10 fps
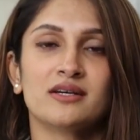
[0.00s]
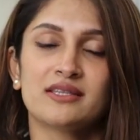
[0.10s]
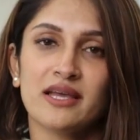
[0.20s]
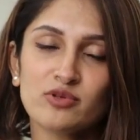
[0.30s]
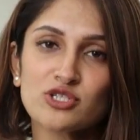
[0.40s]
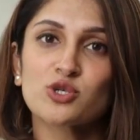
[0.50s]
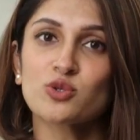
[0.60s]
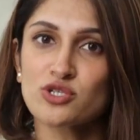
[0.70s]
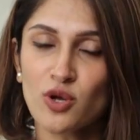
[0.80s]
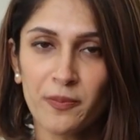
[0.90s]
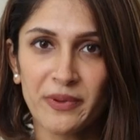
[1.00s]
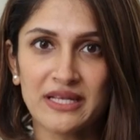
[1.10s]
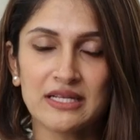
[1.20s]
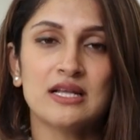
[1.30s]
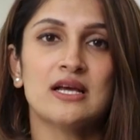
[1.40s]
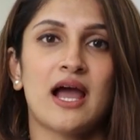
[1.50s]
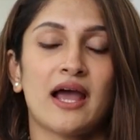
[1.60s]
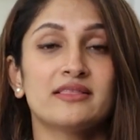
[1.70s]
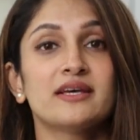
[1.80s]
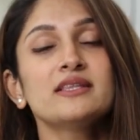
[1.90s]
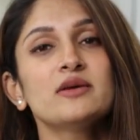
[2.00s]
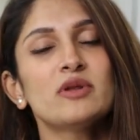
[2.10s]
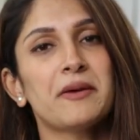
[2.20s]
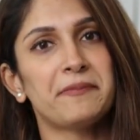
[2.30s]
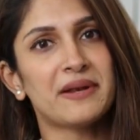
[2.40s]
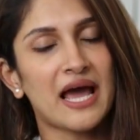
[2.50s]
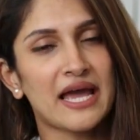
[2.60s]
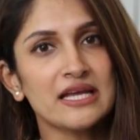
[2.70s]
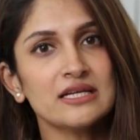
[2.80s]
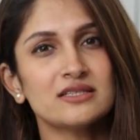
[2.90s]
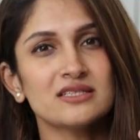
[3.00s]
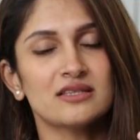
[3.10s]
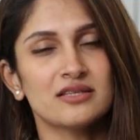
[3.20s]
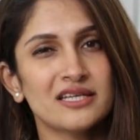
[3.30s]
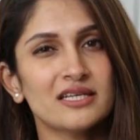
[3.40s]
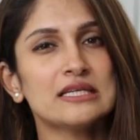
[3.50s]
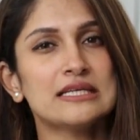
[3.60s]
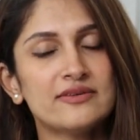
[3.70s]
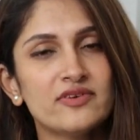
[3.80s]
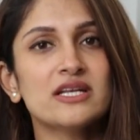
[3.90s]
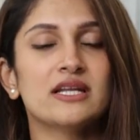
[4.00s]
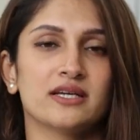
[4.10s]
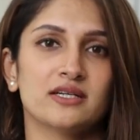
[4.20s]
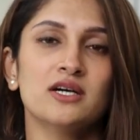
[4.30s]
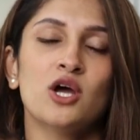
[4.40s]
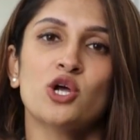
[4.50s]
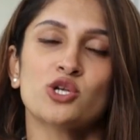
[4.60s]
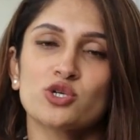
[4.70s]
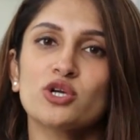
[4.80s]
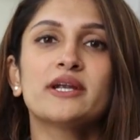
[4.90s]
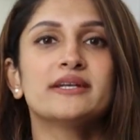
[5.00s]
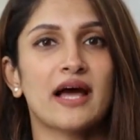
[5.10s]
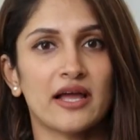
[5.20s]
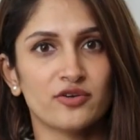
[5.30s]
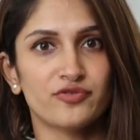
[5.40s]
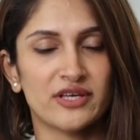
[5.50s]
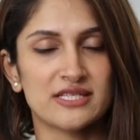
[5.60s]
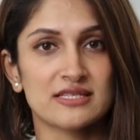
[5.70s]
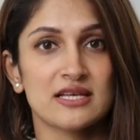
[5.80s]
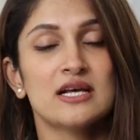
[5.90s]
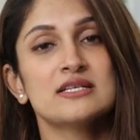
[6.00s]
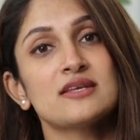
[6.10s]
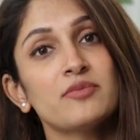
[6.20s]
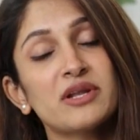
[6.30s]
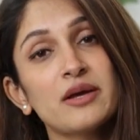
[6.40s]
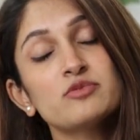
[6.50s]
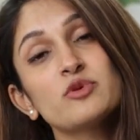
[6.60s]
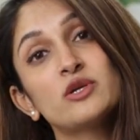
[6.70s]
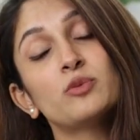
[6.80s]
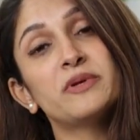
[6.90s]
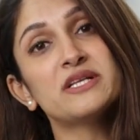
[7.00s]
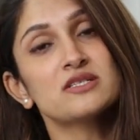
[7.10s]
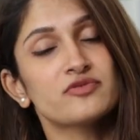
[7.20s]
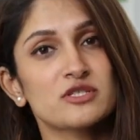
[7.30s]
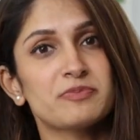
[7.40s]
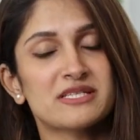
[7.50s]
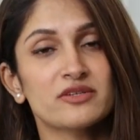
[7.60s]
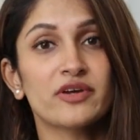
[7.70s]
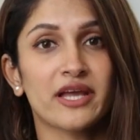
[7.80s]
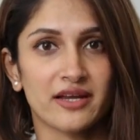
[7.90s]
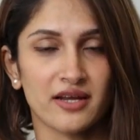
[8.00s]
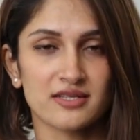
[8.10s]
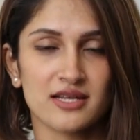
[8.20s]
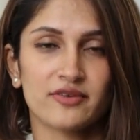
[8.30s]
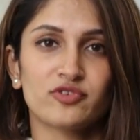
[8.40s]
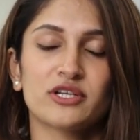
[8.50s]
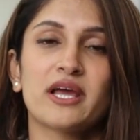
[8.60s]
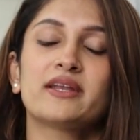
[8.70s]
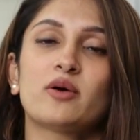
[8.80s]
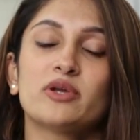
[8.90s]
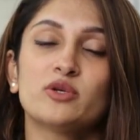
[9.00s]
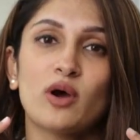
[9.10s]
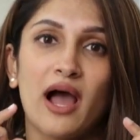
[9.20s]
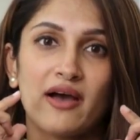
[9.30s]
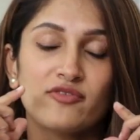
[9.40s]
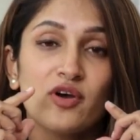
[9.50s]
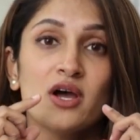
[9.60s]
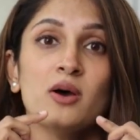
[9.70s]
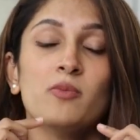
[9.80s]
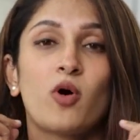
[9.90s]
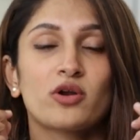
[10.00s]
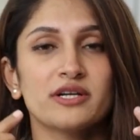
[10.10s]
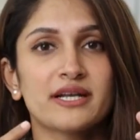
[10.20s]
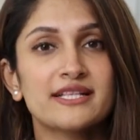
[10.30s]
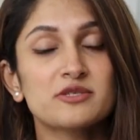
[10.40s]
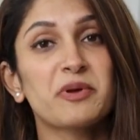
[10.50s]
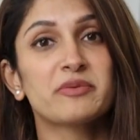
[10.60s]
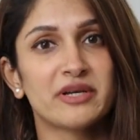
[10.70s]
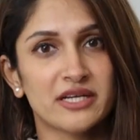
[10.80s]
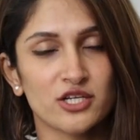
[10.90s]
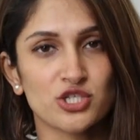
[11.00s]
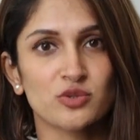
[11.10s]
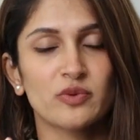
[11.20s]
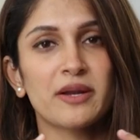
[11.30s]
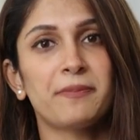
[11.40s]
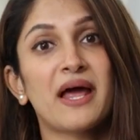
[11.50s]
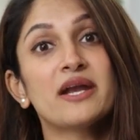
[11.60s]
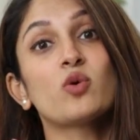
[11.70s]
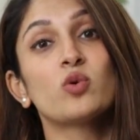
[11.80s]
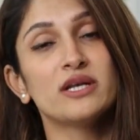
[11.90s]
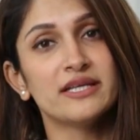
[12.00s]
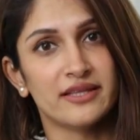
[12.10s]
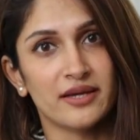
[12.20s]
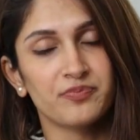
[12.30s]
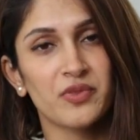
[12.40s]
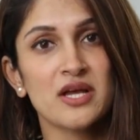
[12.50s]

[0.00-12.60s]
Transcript: They will choose your peel and then they will apply a thin, even layer to your entire face. Sometimes we do peels for specific areas, like for an area where you have more intense pigmentation, we'd apply it only there.